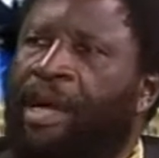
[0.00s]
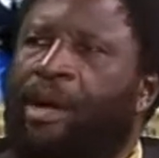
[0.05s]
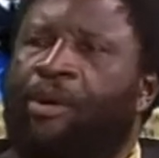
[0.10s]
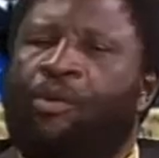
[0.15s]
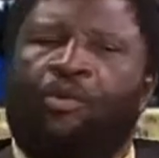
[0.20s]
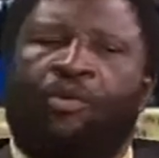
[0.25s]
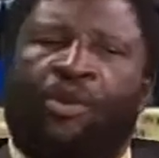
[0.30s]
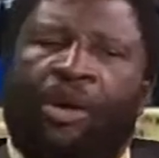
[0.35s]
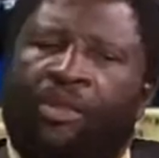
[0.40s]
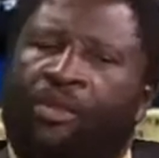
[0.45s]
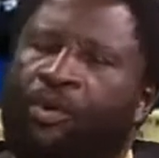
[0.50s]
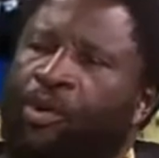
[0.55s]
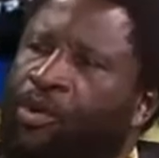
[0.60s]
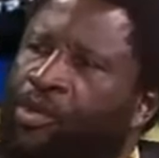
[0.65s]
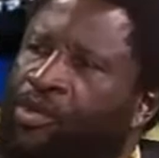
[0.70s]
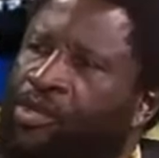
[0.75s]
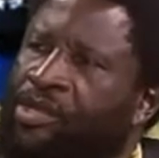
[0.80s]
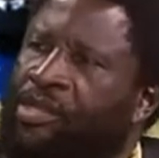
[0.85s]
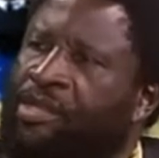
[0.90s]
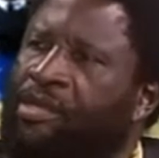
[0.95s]
Yeah. Who are
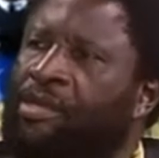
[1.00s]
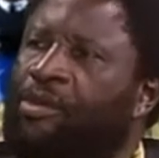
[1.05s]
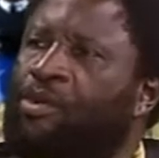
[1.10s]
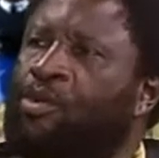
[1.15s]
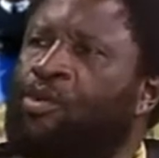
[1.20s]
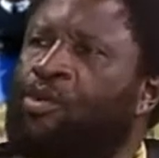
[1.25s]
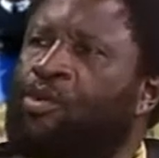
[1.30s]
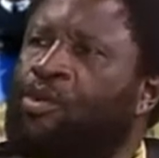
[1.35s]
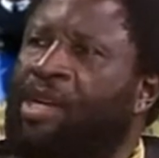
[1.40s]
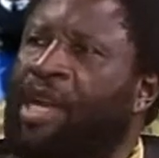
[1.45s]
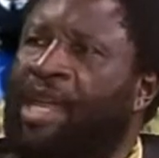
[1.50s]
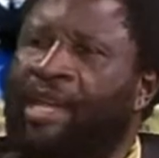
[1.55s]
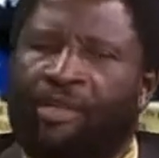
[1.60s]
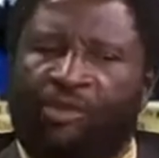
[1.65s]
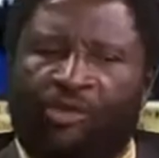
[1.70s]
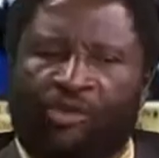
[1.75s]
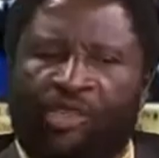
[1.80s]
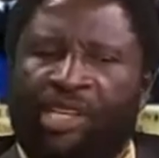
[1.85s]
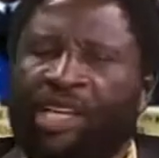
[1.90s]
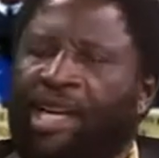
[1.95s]
those who would
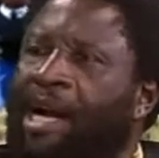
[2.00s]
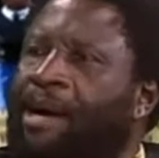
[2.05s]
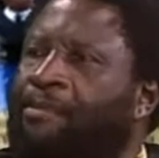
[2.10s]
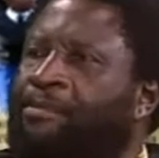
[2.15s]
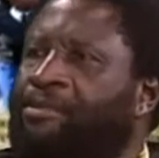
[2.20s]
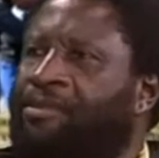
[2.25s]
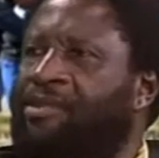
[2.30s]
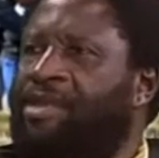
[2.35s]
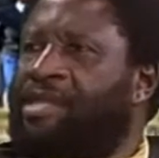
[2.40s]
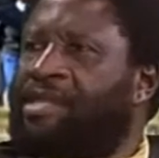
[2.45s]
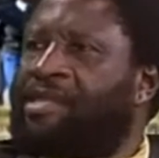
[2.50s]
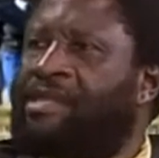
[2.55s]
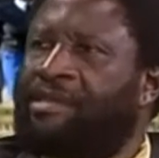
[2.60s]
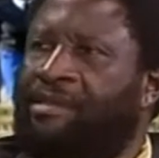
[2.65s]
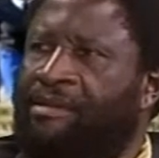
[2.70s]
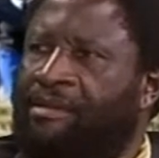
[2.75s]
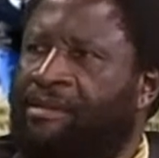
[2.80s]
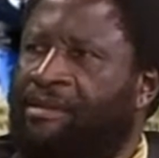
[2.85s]
like to take up this?